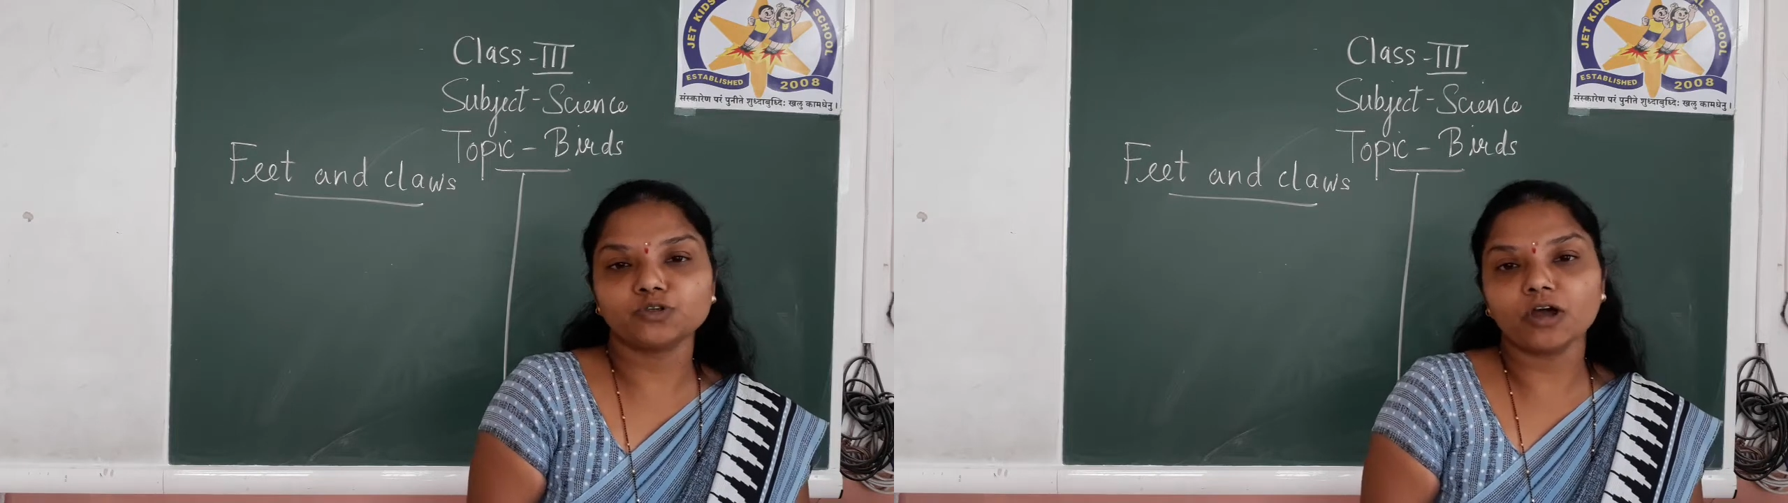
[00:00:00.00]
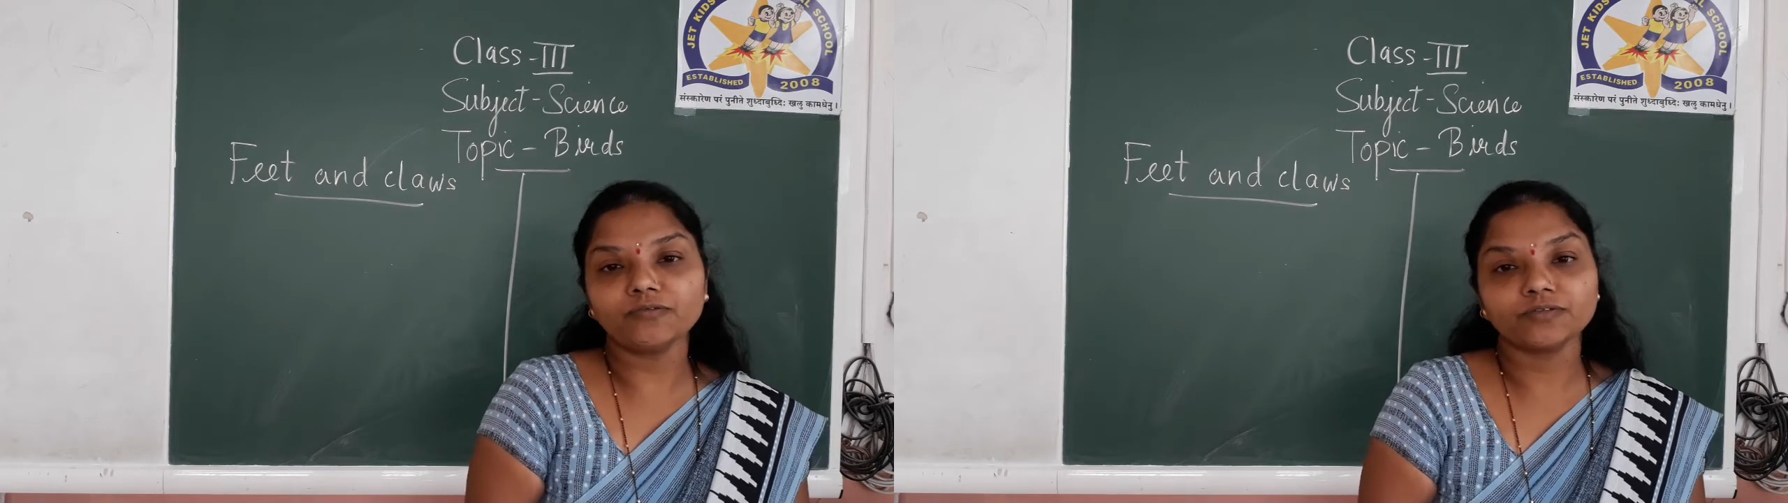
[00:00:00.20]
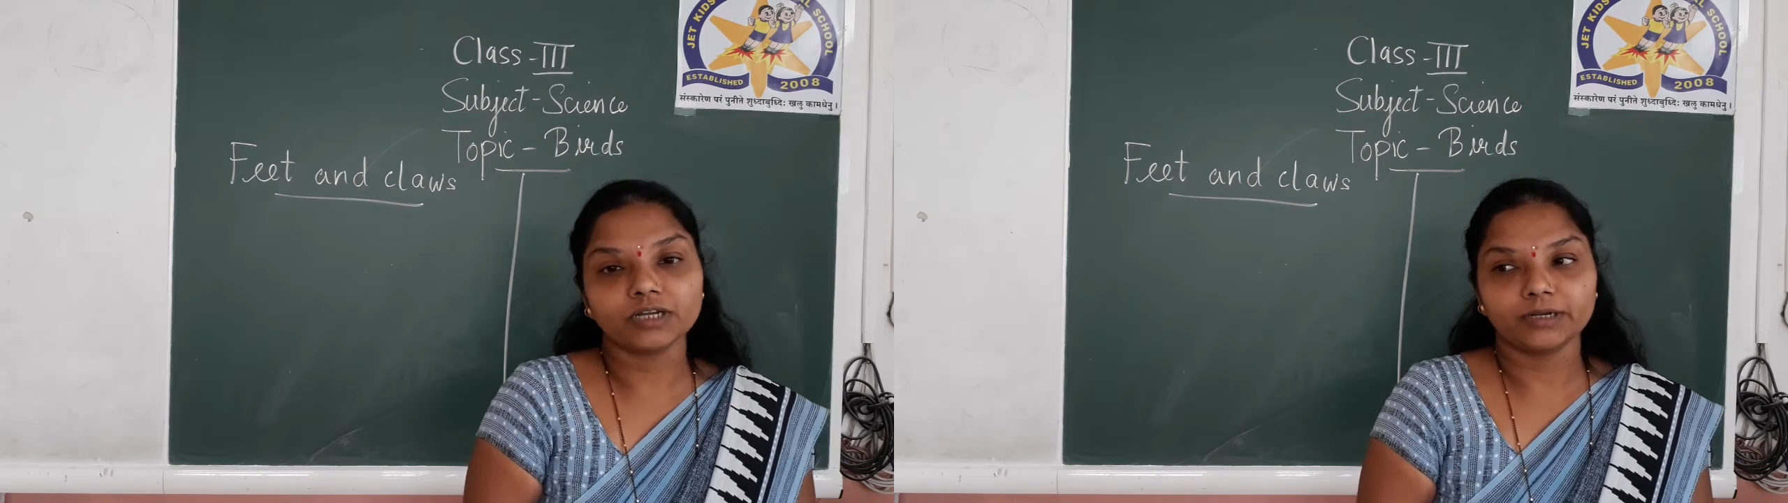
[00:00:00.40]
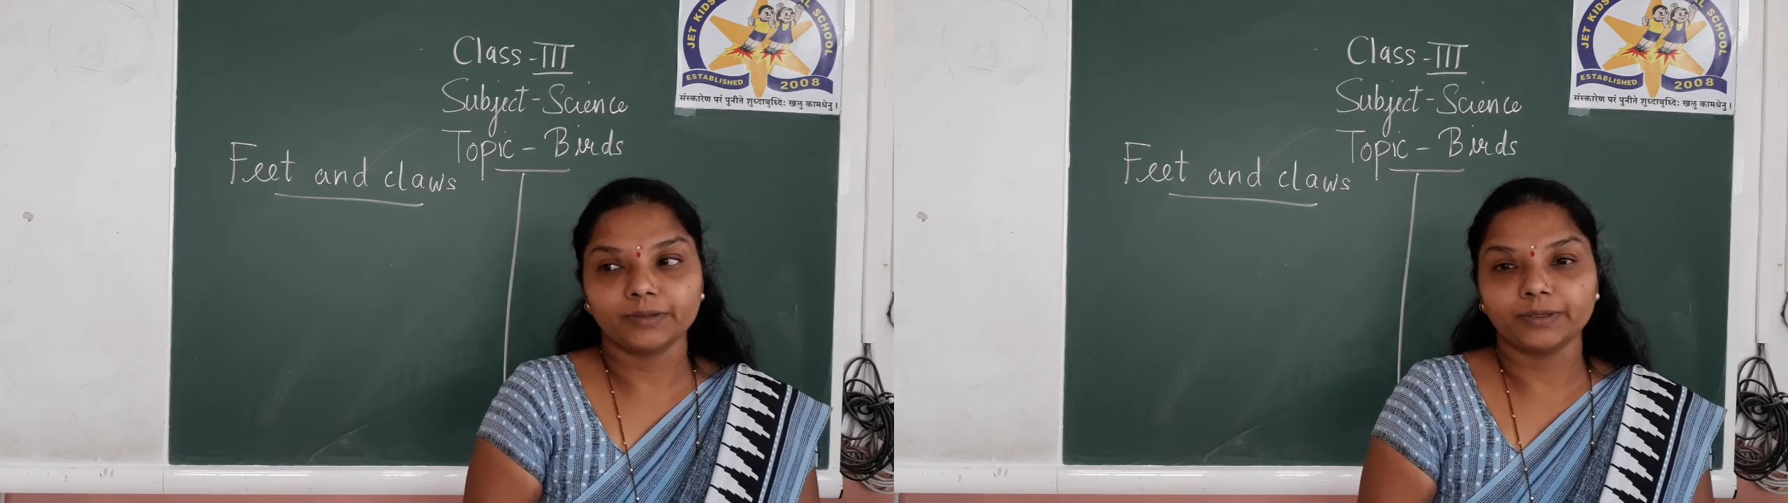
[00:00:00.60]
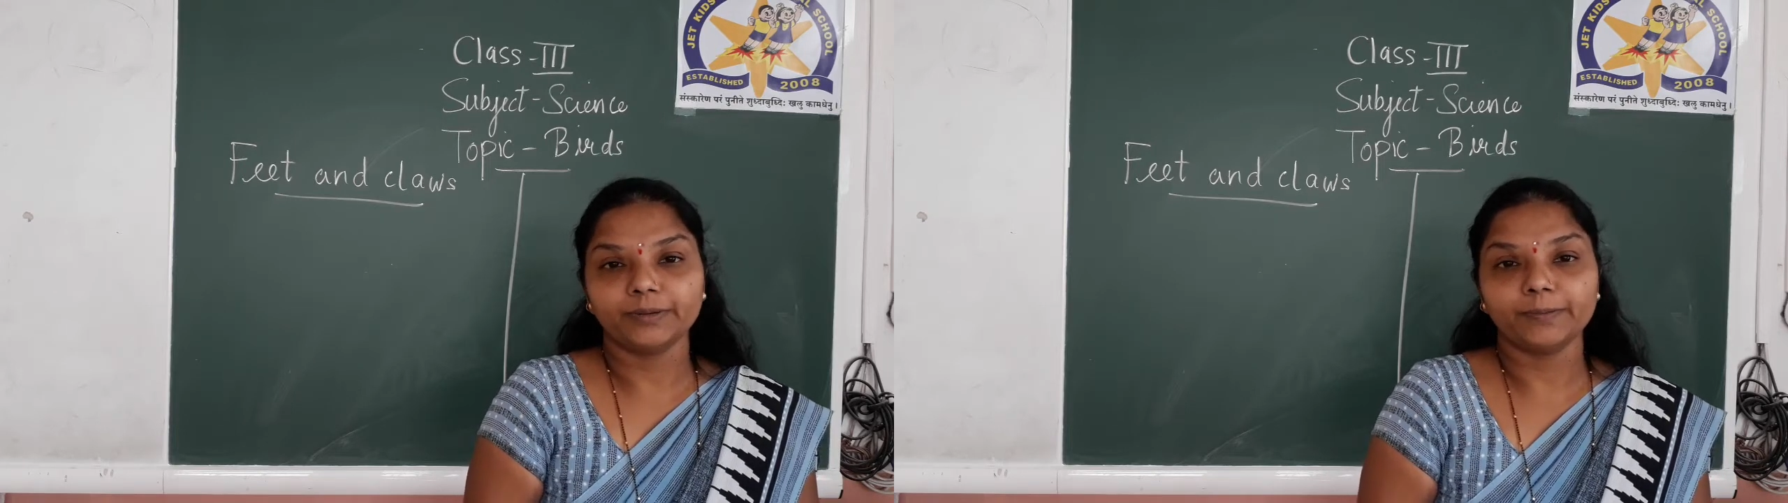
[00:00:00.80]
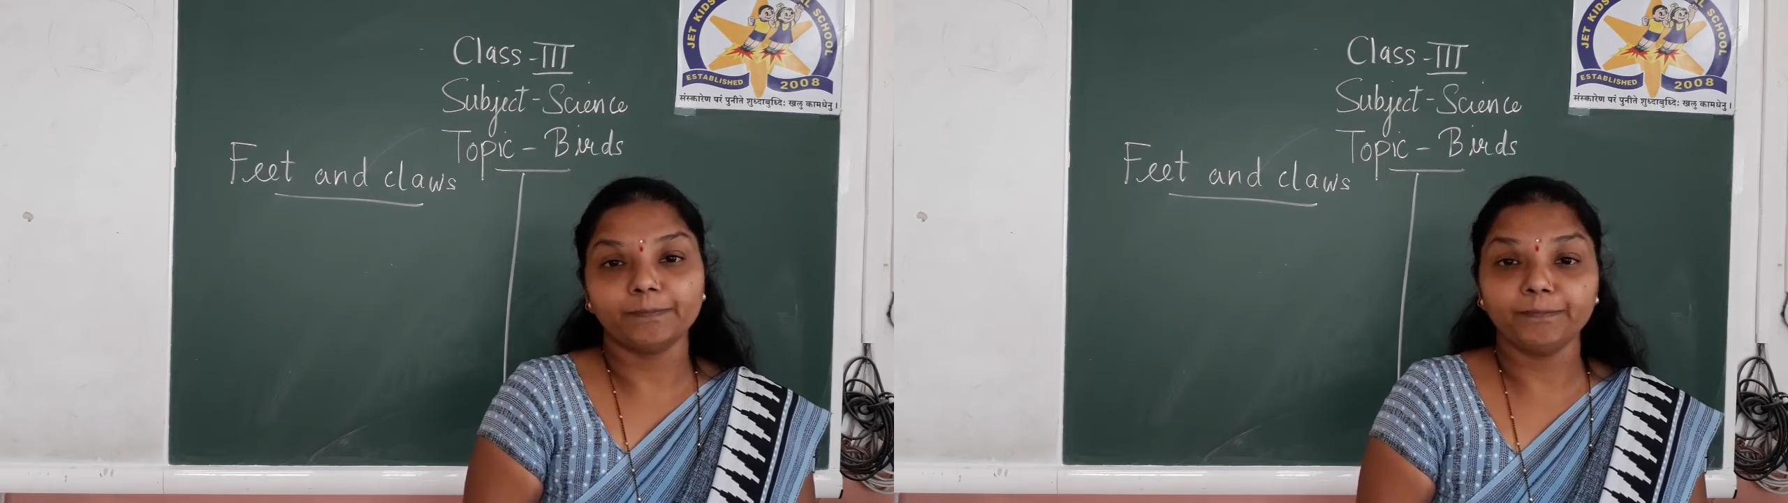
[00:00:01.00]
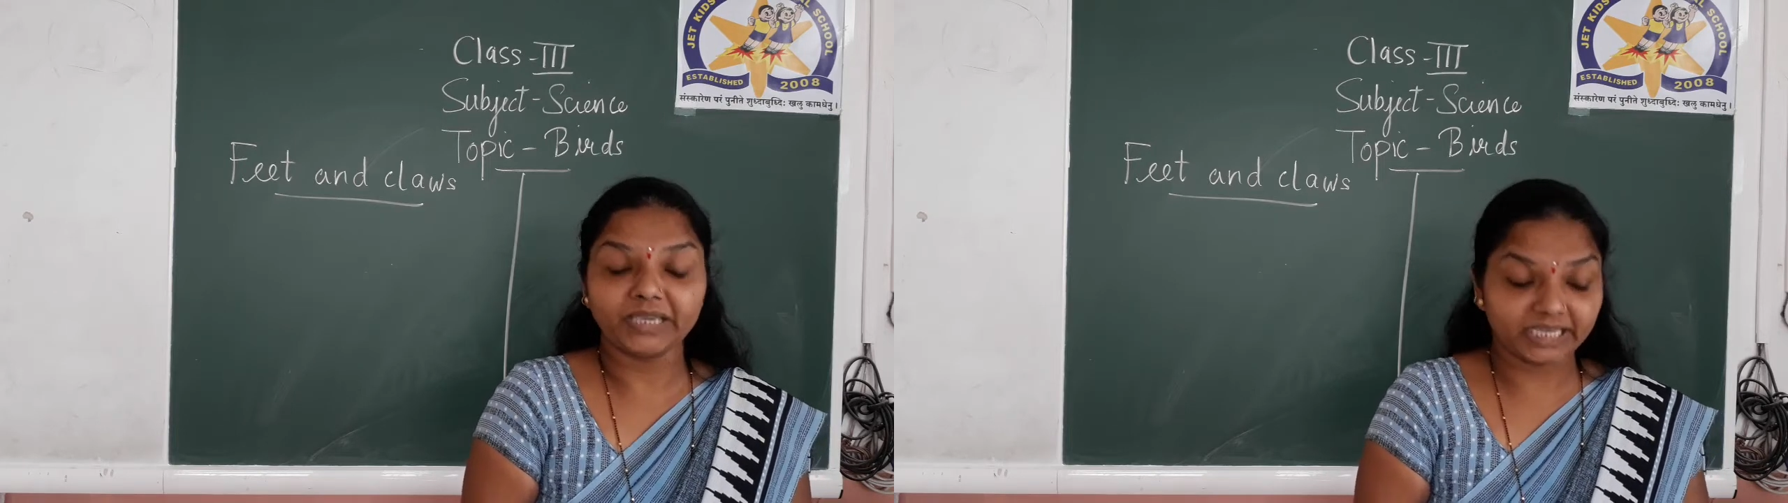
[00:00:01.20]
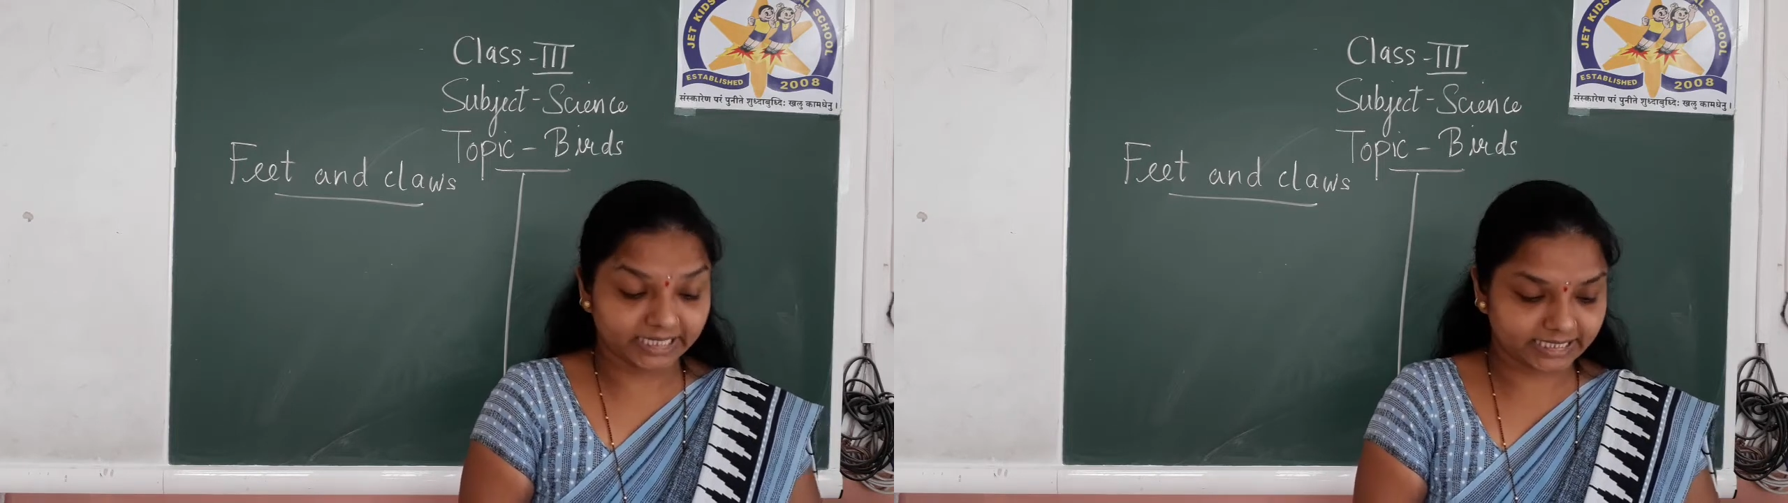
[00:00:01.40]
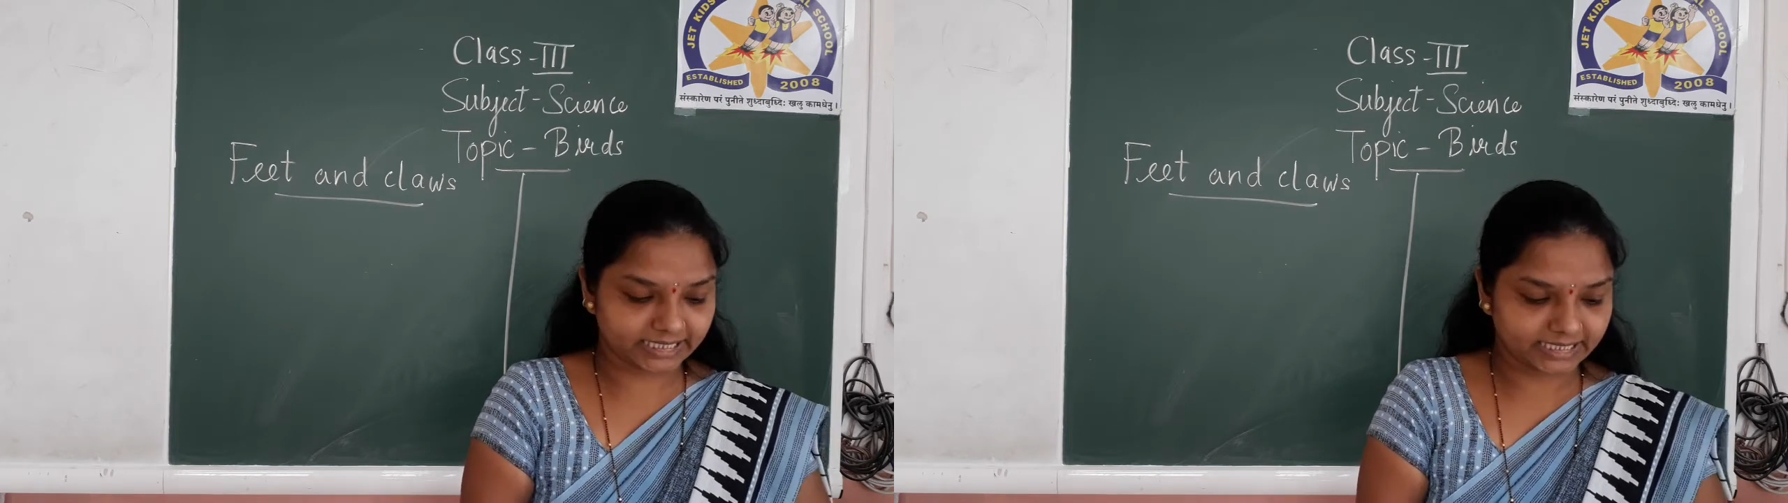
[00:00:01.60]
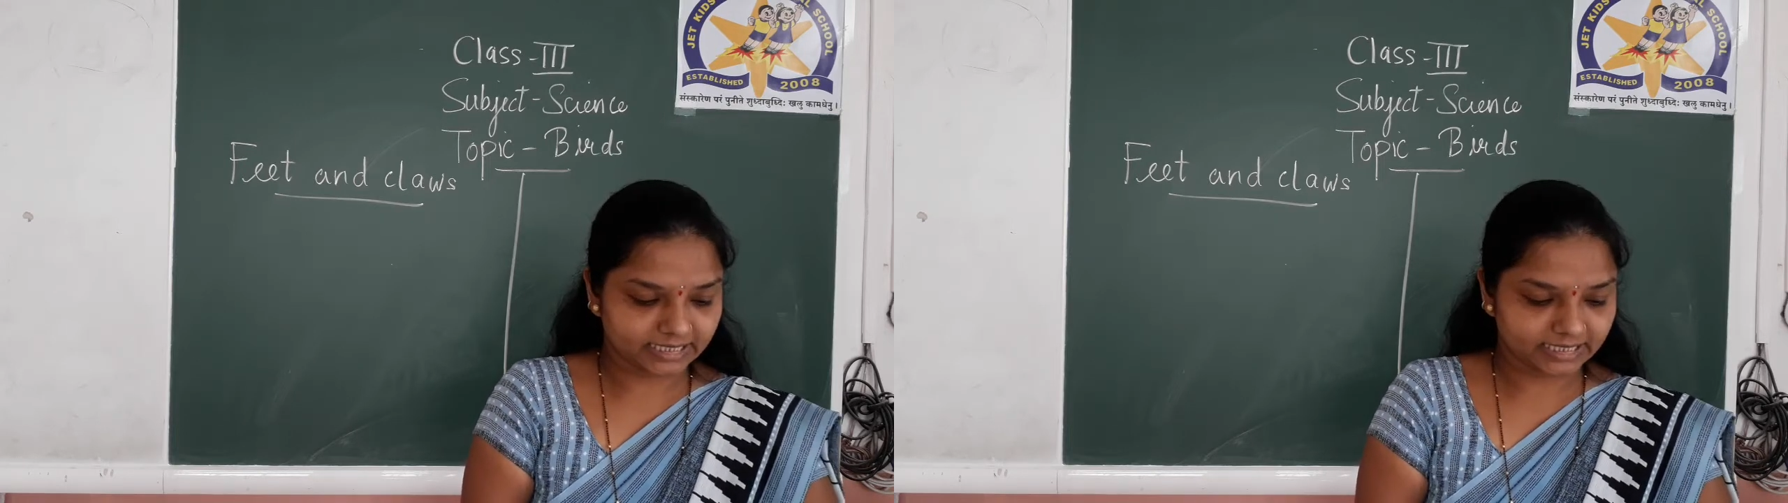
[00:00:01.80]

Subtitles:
of beaks.